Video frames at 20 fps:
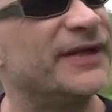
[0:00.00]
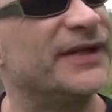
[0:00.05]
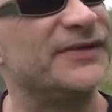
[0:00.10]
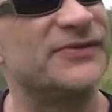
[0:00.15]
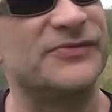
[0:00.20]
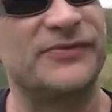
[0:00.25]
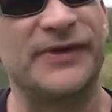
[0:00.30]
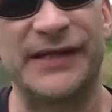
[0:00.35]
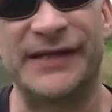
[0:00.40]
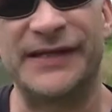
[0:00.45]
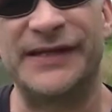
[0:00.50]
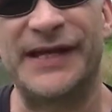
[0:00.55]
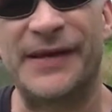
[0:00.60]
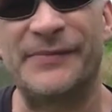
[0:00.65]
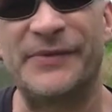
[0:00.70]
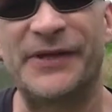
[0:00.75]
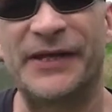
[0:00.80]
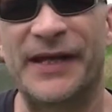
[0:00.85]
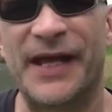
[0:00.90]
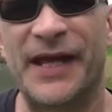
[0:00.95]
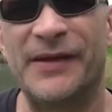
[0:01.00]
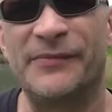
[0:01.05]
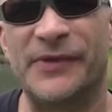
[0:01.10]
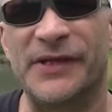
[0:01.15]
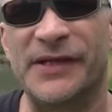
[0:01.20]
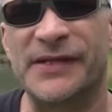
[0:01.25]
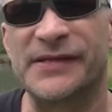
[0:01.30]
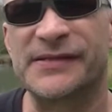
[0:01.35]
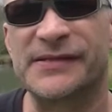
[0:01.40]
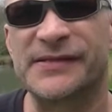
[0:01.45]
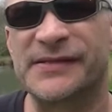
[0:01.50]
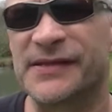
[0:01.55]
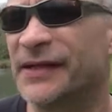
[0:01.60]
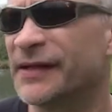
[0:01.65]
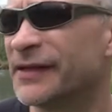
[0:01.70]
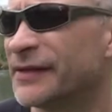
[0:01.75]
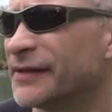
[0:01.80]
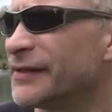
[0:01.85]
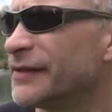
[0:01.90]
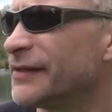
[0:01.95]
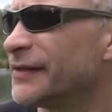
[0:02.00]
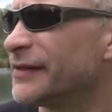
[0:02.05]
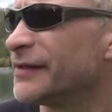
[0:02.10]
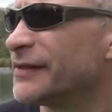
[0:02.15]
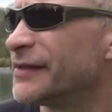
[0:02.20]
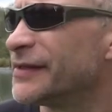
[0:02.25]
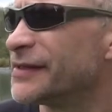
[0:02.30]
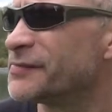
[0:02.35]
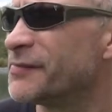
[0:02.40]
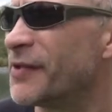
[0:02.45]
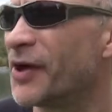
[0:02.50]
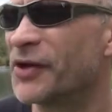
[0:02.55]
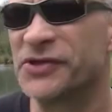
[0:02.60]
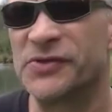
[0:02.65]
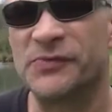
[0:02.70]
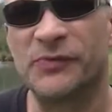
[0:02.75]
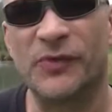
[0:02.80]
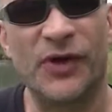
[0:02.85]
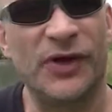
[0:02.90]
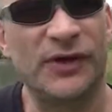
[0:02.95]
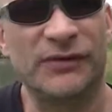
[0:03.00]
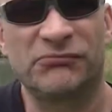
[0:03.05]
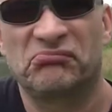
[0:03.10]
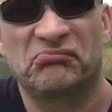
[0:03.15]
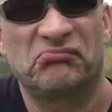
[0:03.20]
It's really the name of the game with this margin work.